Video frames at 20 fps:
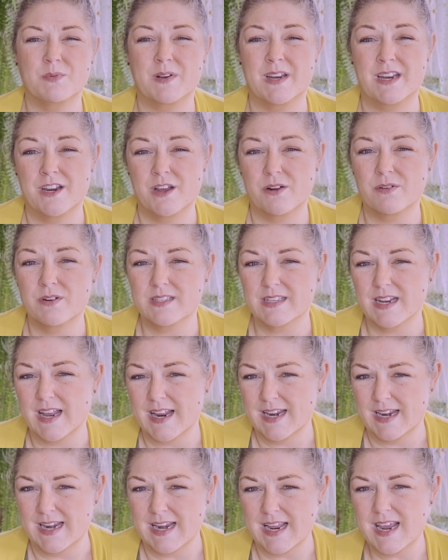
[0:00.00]
when he noticed that
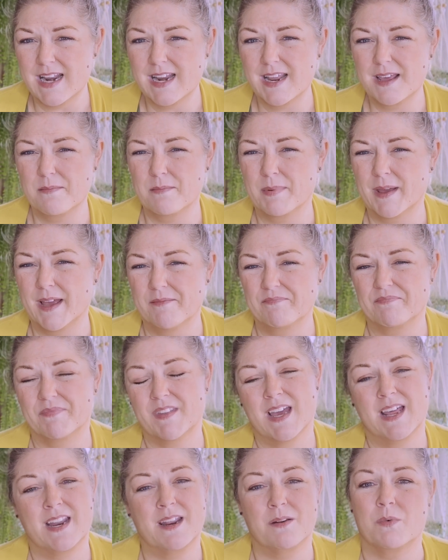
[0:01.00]
I didn't eat it, but
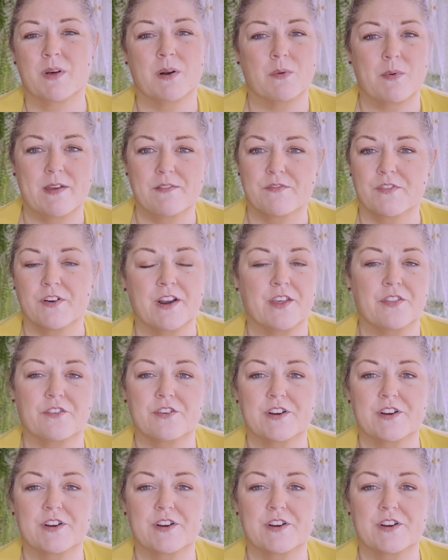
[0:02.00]
I didn't want to wait for another